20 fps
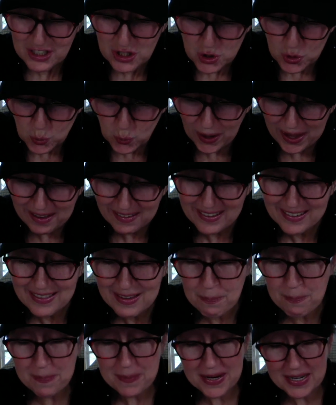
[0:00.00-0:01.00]
dwell in
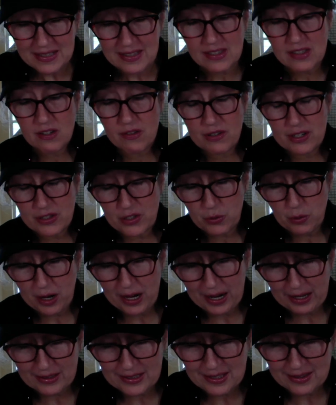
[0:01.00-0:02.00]
the midst of
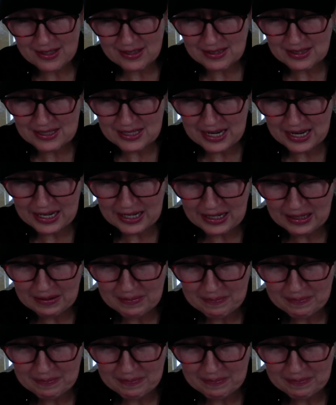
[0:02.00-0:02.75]
Israel to this day.